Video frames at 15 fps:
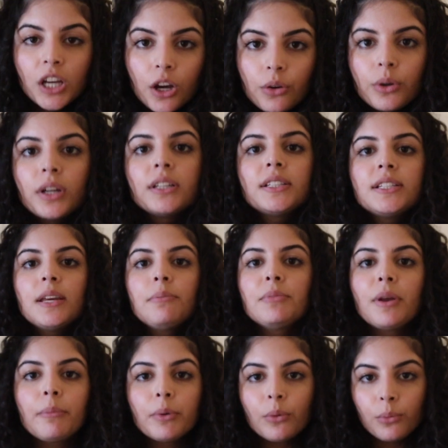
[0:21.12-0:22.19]
So, tip
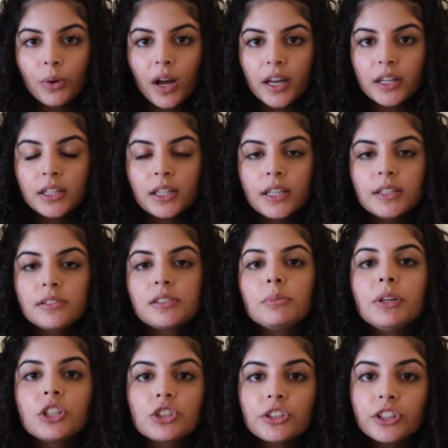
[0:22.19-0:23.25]
number one is to
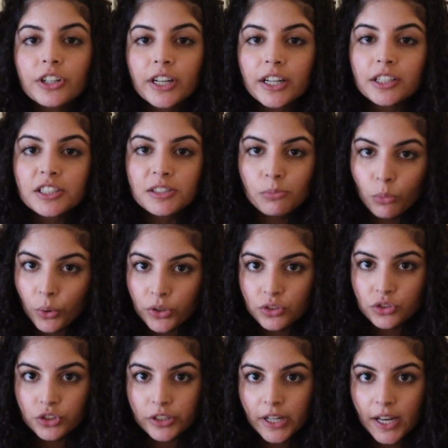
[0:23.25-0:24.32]
make sure your hair is
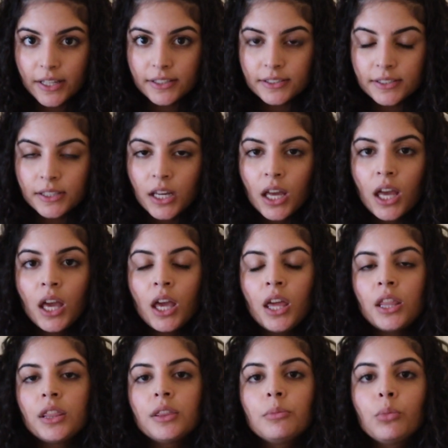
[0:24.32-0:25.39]
moisturized.
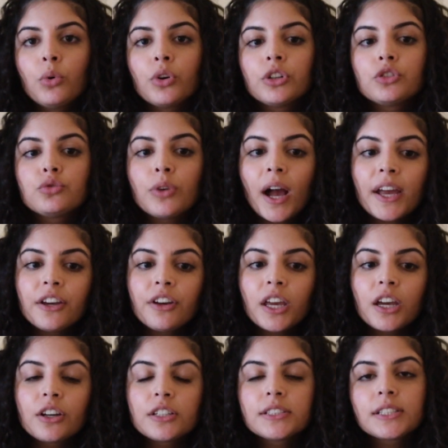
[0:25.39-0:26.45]
The more dry your
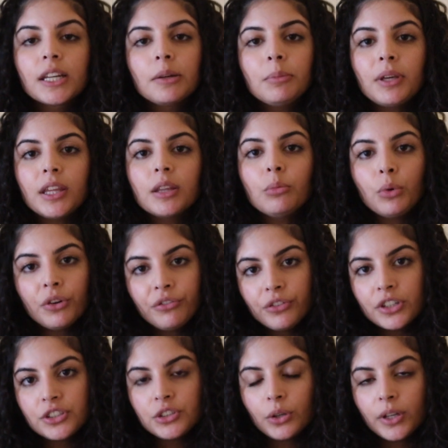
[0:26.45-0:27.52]
hair is going to be, the more
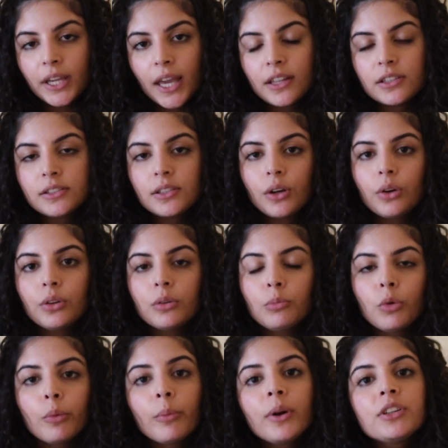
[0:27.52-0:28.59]
frizz you'll get. So the
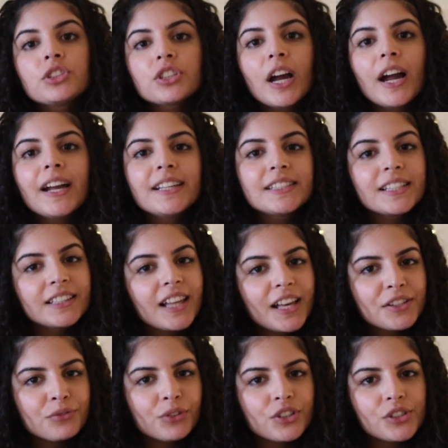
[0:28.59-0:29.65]
more moisturized, the
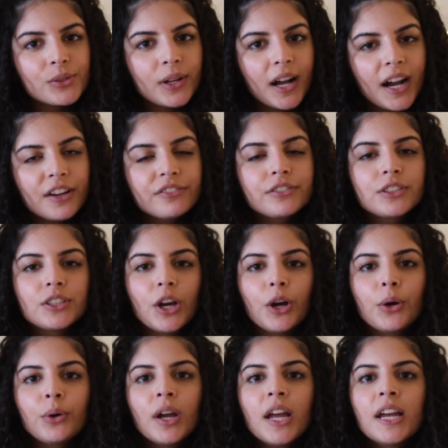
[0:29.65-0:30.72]
less frizz you'll have.
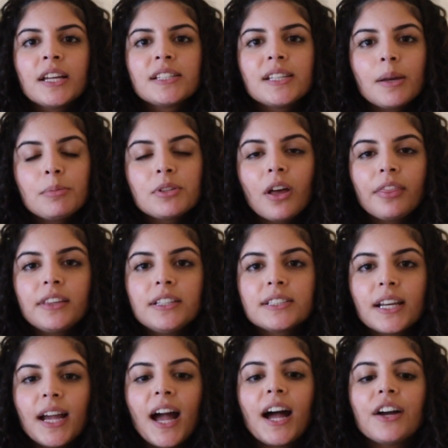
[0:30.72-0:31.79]
So tips on these
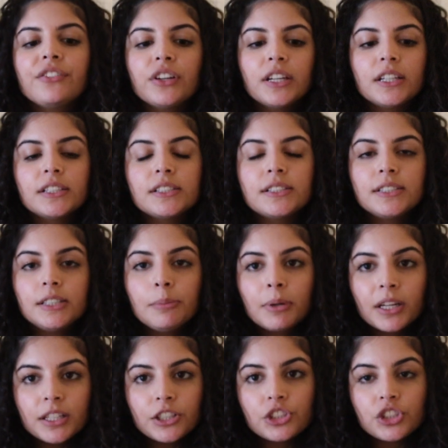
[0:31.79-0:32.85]
I have is deep
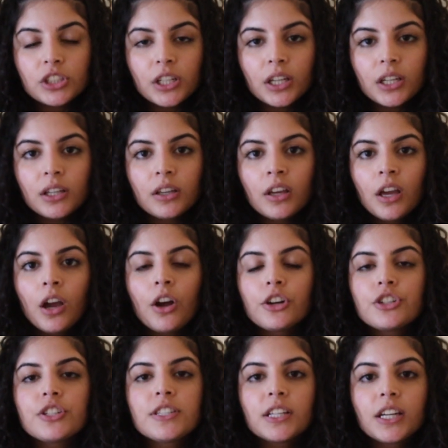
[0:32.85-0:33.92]
conditioning,
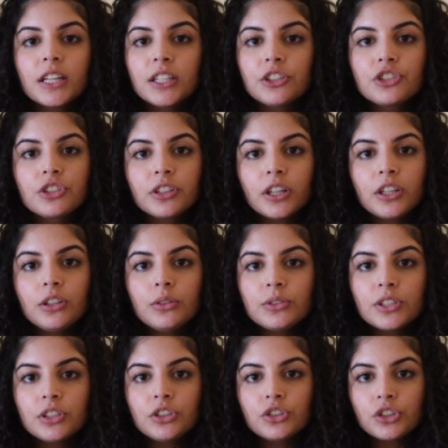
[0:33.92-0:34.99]
or just the conditioner that you
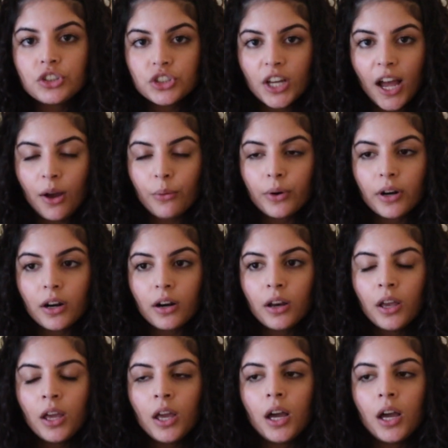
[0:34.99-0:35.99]
use in your shower.